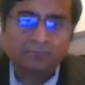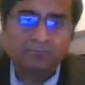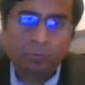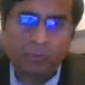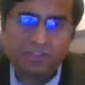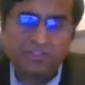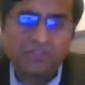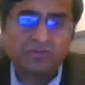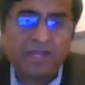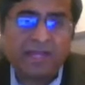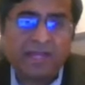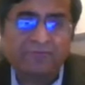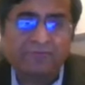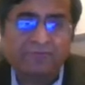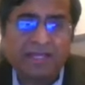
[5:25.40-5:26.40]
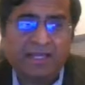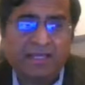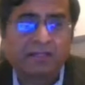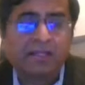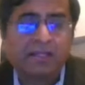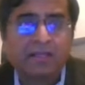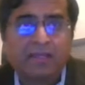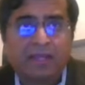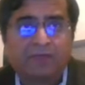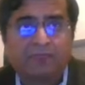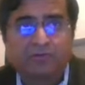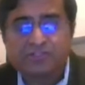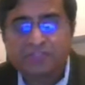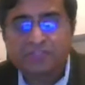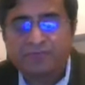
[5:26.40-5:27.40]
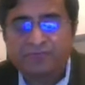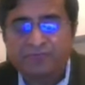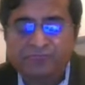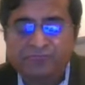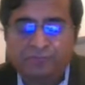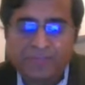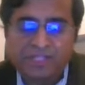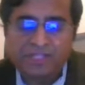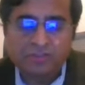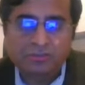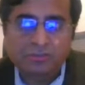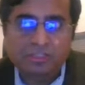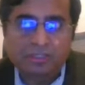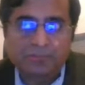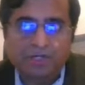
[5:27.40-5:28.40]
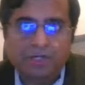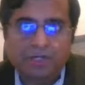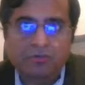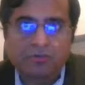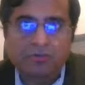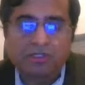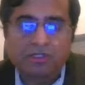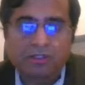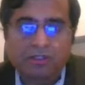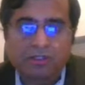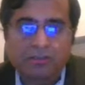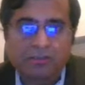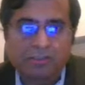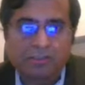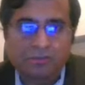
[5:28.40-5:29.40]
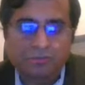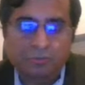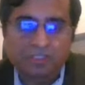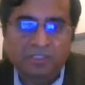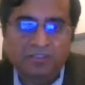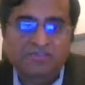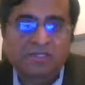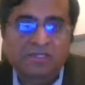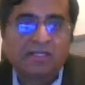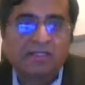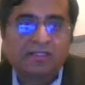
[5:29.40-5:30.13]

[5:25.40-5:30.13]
Once you have that, and once you have information about your wells,